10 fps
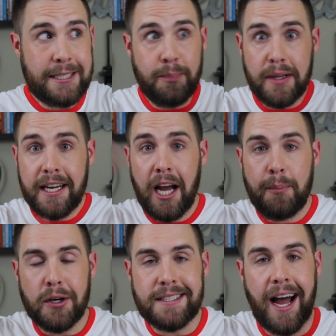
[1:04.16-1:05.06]
splitting
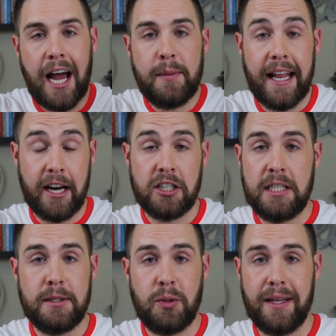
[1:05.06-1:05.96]
up your time and
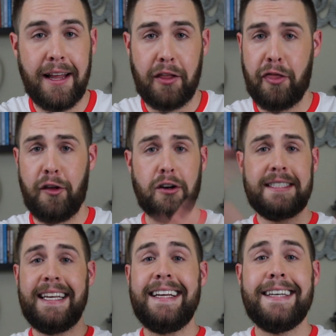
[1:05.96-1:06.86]
energy between like
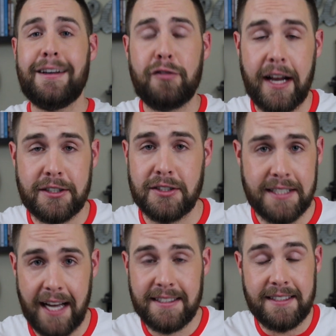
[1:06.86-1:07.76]
13 different
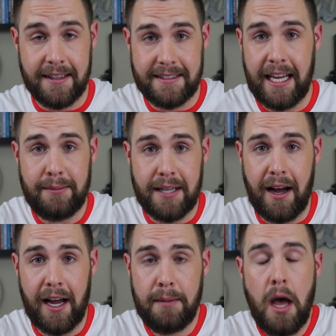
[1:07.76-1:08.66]
exercises at the same
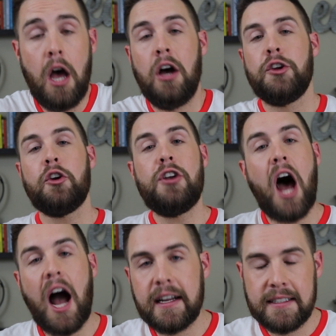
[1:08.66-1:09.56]
time, you're
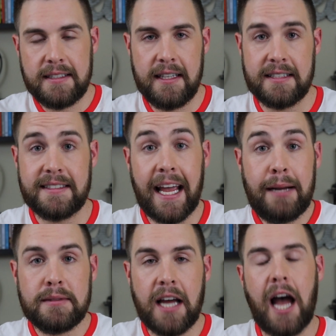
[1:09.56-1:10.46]
not gonna see the
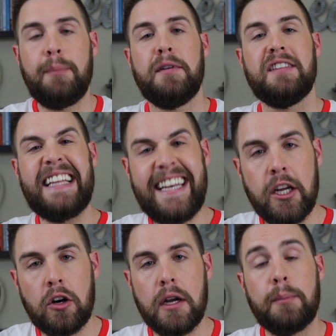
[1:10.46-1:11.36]
same type of
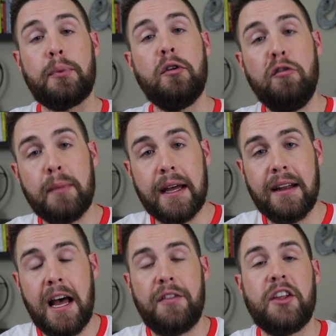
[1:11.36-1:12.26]
linear improvement
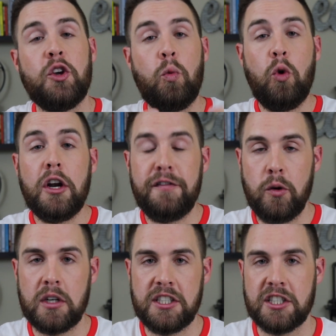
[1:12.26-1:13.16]
that you would if you
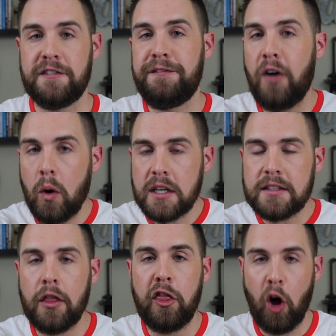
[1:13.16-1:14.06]
were to just focus
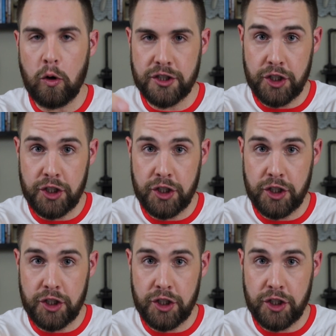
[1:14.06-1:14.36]
on those